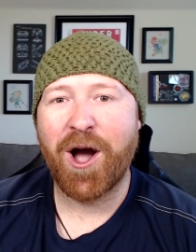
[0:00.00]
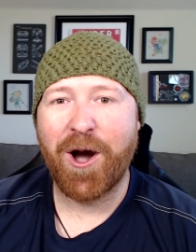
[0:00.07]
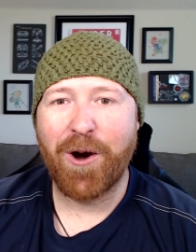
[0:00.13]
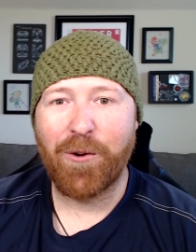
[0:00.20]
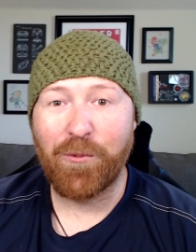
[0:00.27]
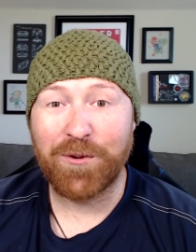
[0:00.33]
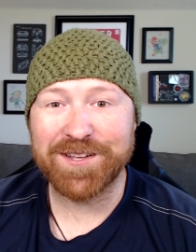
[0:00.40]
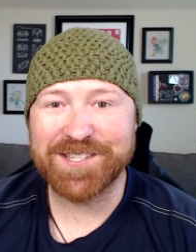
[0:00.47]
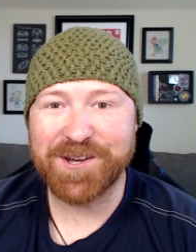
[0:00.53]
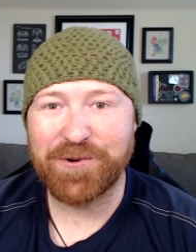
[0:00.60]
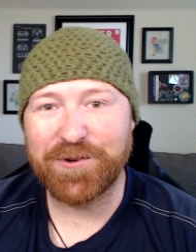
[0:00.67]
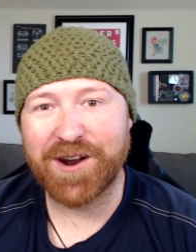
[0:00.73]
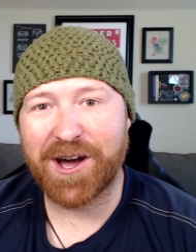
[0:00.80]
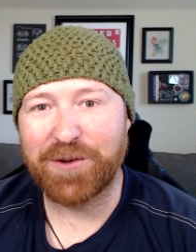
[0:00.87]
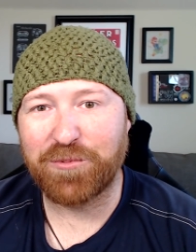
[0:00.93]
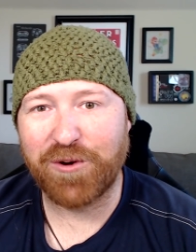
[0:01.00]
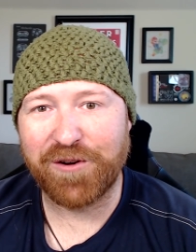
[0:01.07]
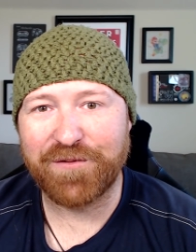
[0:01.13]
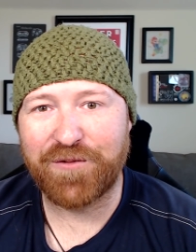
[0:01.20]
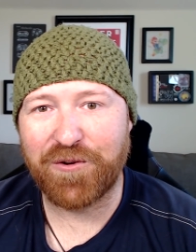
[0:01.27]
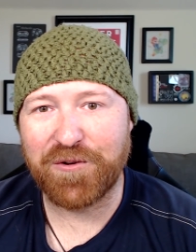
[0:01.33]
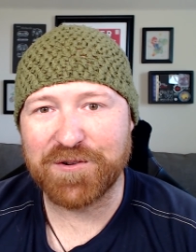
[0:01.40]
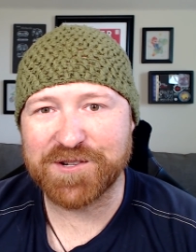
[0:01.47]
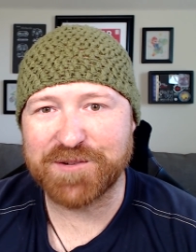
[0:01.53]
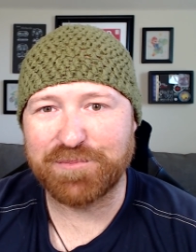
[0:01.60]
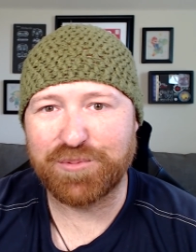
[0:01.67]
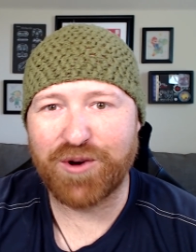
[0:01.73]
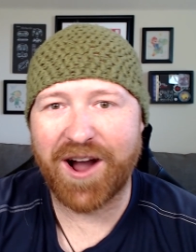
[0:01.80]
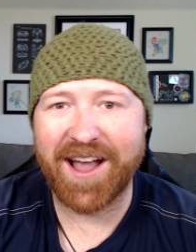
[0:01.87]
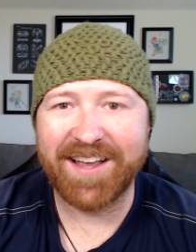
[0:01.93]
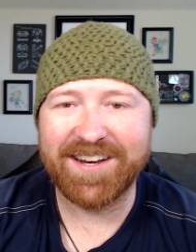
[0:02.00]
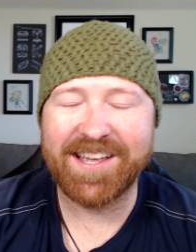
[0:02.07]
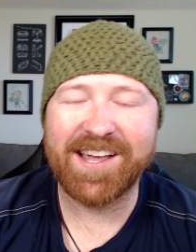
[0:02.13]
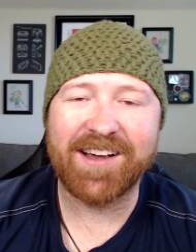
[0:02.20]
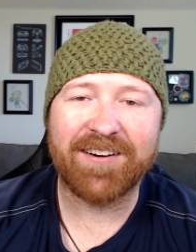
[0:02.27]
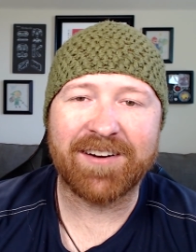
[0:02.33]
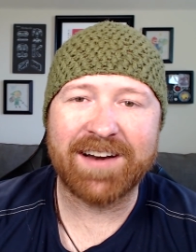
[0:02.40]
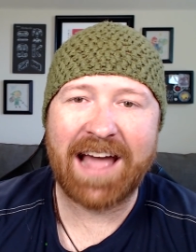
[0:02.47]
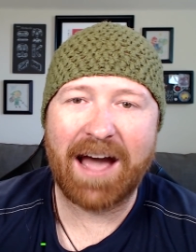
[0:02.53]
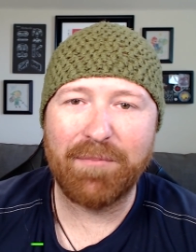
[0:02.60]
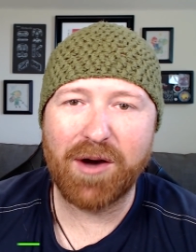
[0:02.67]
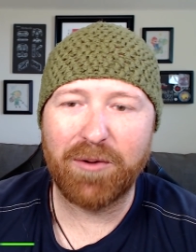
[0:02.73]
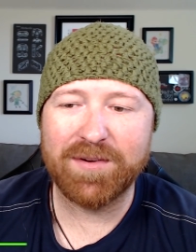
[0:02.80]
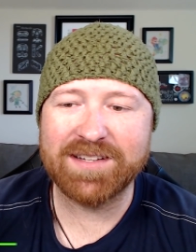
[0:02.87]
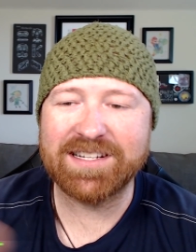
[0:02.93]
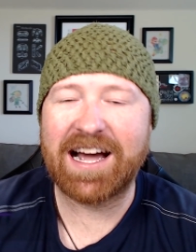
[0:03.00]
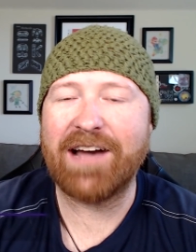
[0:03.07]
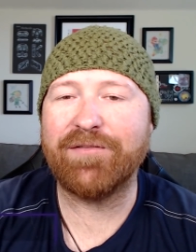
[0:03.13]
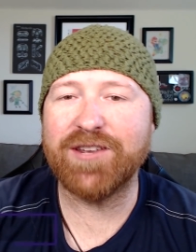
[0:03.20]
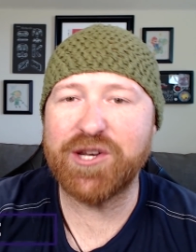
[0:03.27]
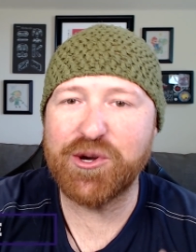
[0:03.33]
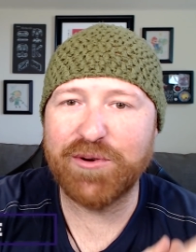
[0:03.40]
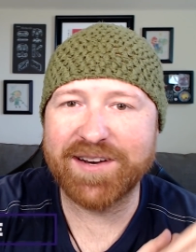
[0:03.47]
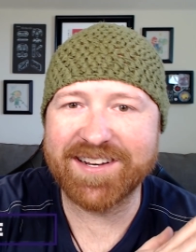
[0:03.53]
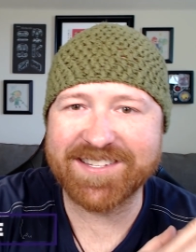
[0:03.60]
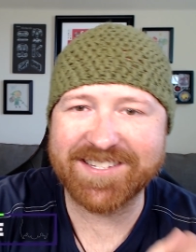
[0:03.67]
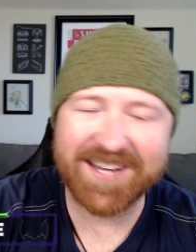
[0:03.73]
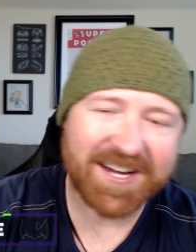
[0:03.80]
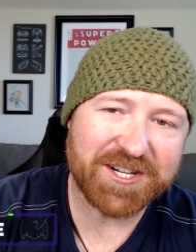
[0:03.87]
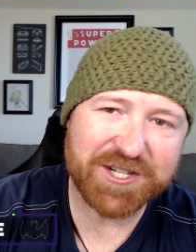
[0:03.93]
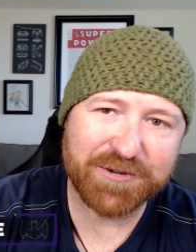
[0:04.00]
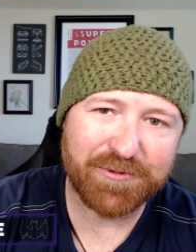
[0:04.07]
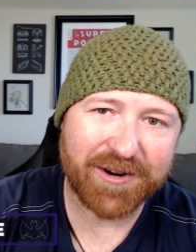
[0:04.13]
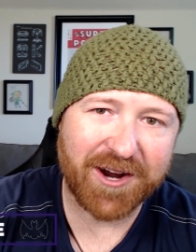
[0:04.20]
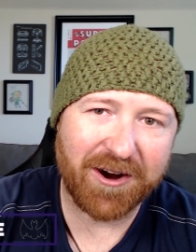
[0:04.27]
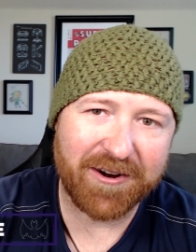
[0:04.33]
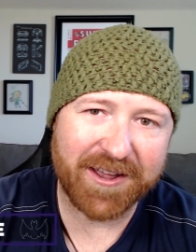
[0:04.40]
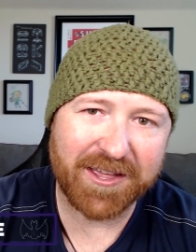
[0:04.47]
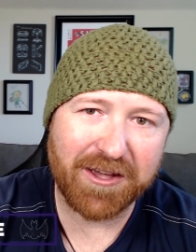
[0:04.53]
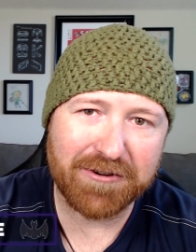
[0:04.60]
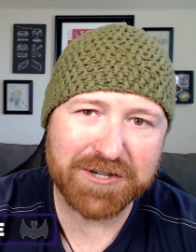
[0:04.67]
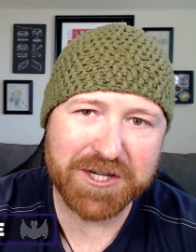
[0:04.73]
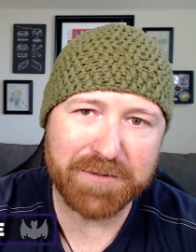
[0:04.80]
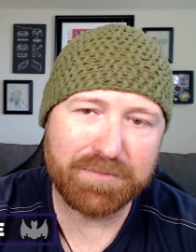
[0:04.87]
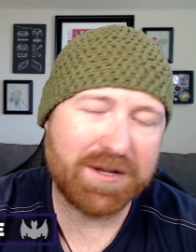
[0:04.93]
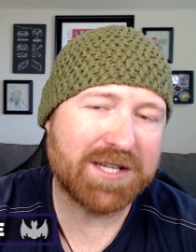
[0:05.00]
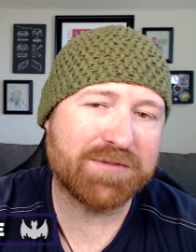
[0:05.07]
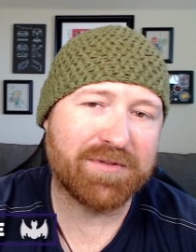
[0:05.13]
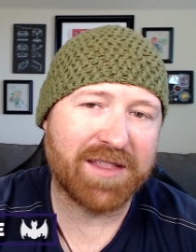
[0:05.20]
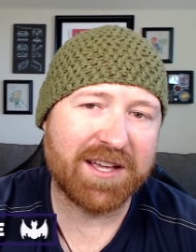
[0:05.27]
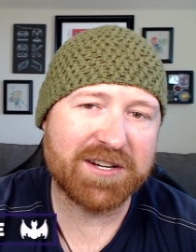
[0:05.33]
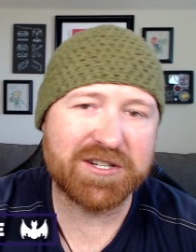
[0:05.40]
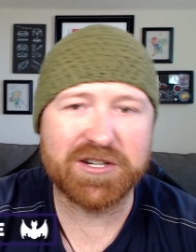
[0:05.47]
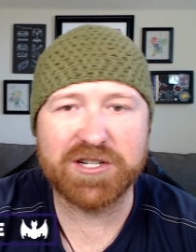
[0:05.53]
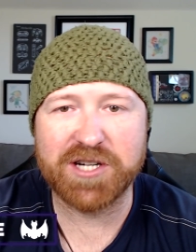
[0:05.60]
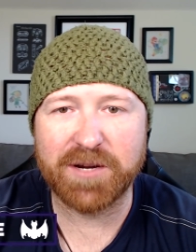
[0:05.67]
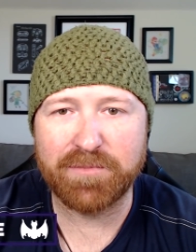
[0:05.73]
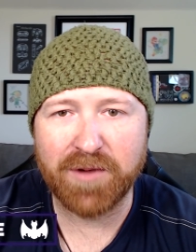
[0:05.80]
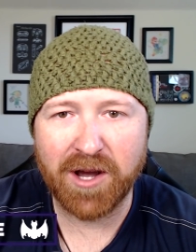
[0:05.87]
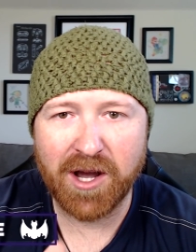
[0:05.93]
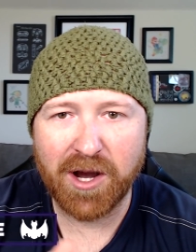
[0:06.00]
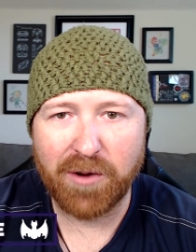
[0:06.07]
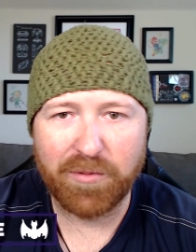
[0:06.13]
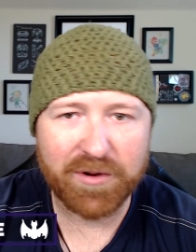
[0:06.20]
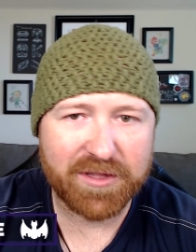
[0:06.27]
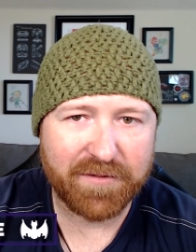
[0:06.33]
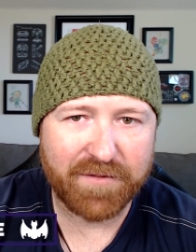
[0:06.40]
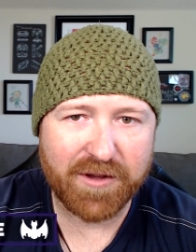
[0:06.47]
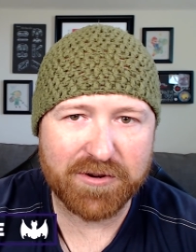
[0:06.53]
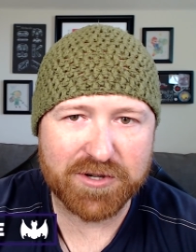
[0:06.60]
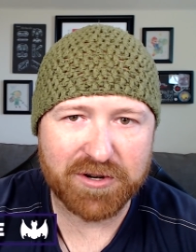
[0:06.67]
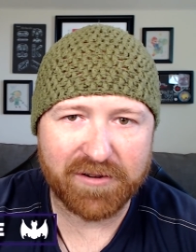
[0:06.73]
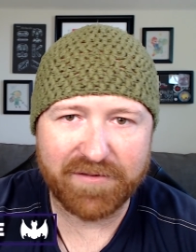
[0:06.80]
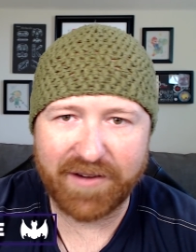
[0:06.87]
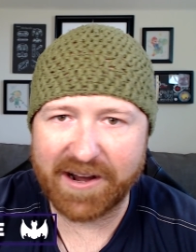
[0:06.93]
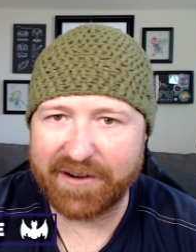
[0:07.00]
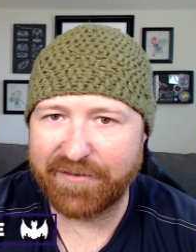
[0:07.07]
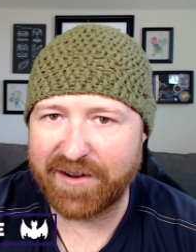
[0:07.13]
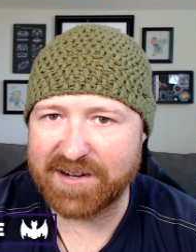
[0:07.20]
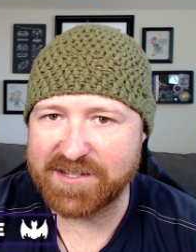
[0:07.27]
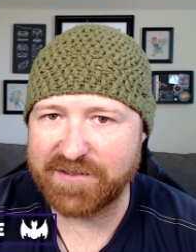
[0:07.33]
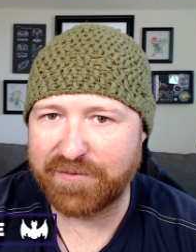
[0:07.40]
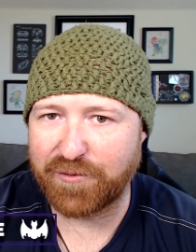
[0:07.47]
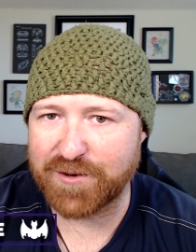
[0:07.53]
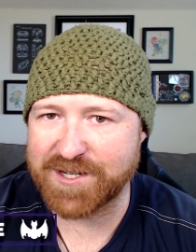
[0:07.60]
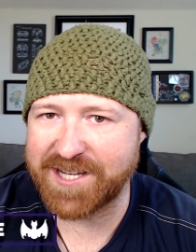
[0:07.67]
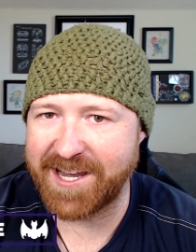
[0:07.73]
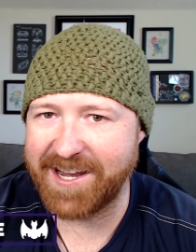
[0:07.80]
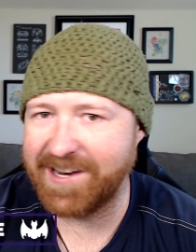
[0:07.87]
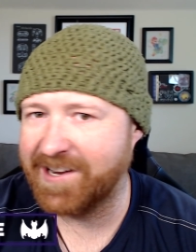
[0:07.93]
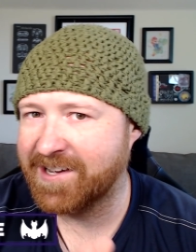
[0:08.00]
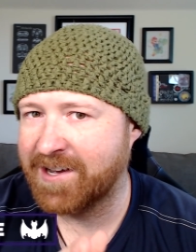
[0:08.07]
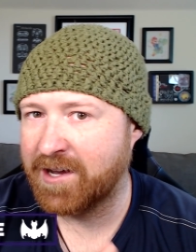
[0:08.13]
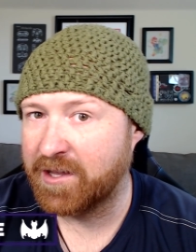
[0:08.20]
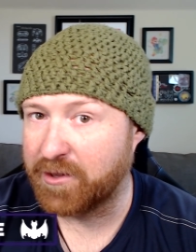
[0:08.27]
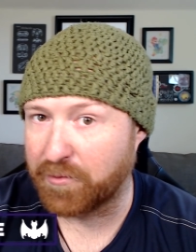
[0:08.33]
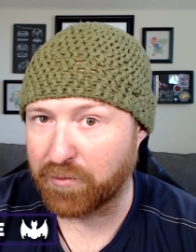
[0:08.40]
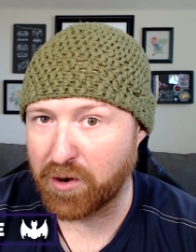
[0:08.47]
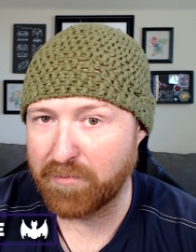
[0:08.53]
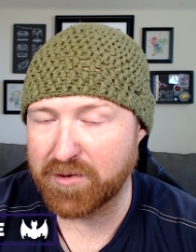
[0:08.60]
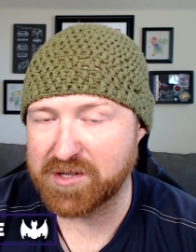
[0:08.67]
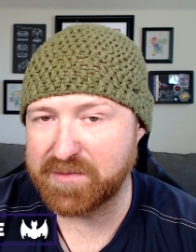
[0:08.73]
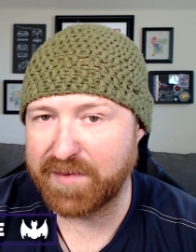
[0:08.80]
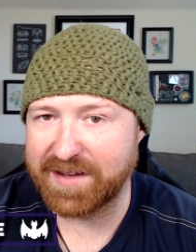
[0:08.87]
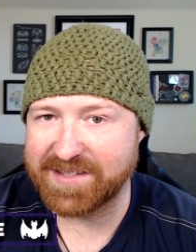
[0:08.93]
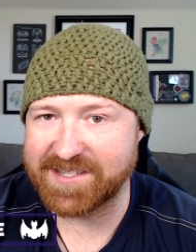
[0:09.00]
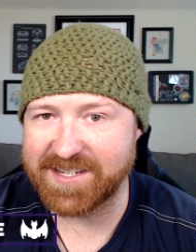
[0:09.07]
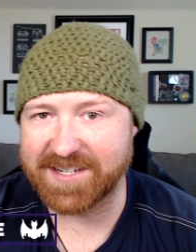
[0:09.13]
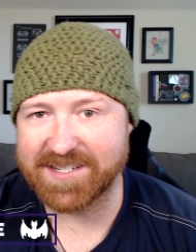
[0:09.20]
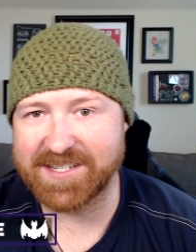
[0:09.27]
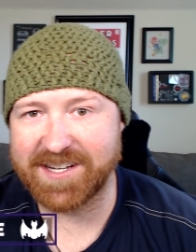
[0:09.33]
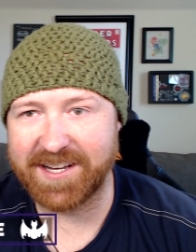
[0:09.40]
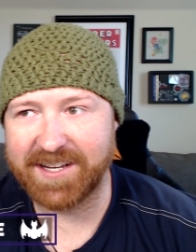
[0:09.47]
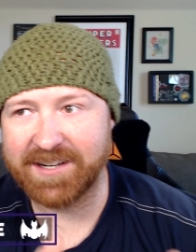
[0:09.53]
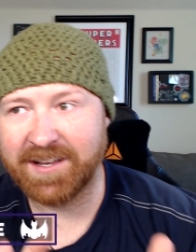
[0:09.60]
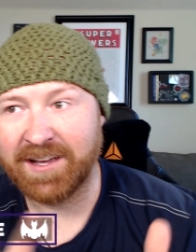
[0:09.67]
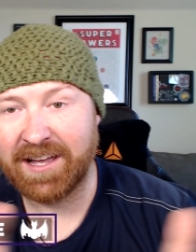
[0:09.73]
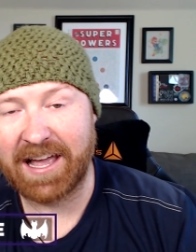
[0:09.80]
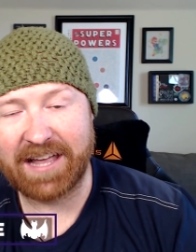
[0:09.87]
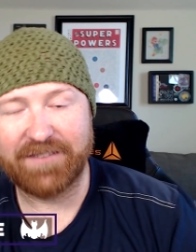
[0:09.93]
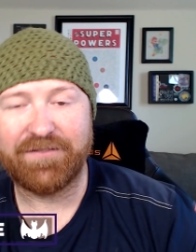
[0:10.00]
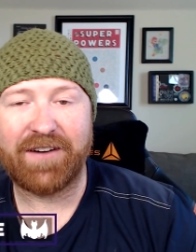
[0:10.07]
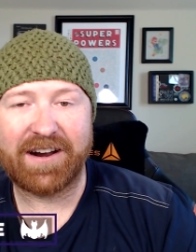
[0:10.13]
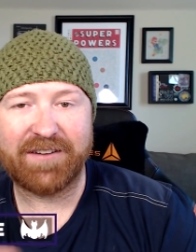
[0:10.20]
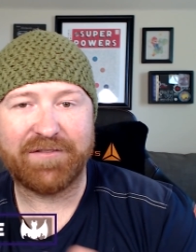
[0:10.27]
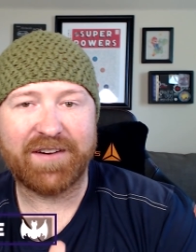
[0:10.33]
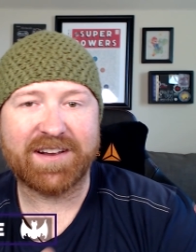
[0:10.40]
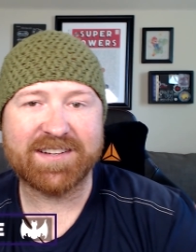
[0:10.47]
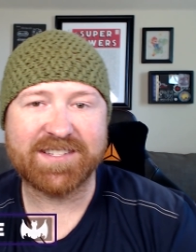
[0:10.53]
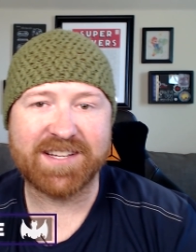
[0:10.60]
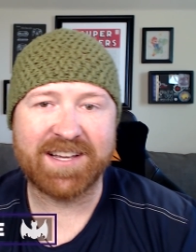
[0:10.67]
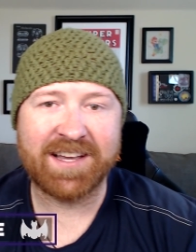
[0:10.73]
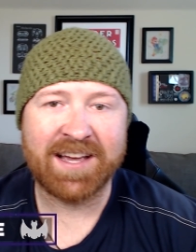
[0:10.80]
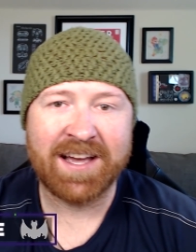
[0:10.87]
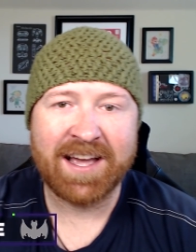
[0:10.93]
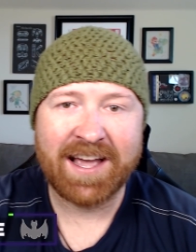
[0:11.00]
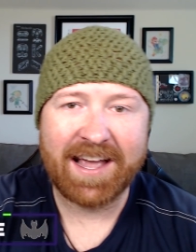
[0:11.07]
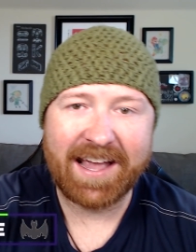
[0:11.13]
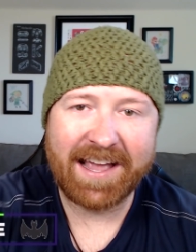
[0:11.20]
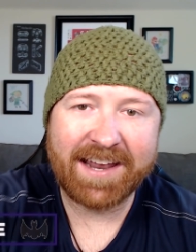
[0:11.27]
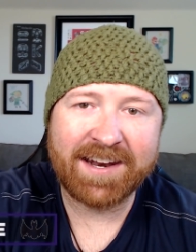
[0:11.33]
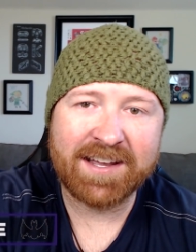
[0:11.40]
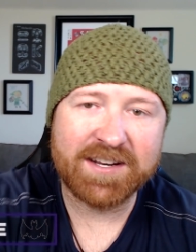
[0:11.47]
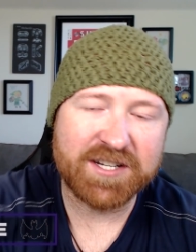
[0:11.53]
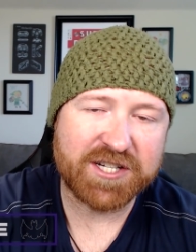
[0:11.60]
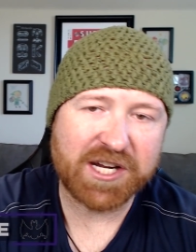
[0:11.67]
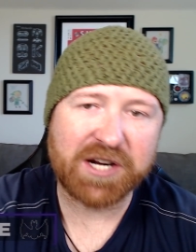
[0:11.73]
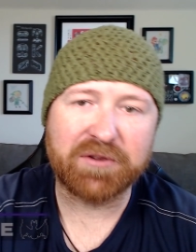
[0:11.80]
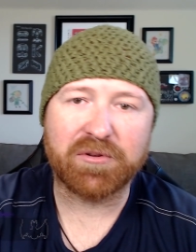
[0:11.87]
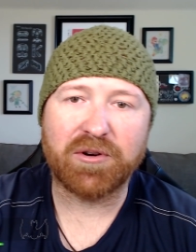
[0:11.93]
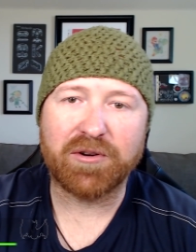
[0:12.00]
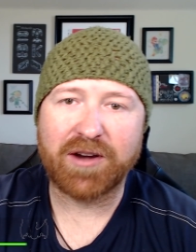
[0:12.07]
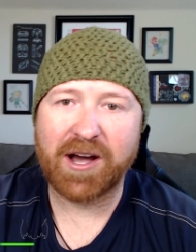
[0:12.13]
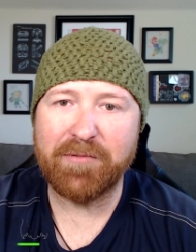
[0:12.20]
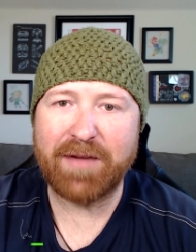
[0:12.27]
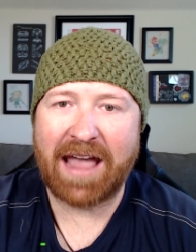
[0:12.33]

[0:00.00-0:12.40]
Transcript: What's going on, workforce? Brian here, and how about we dive into a discussion regarding Yoshi P's relationship with the future of Final Fantasy XIV, the rumors about 16, and Final Fantasy in general. Coming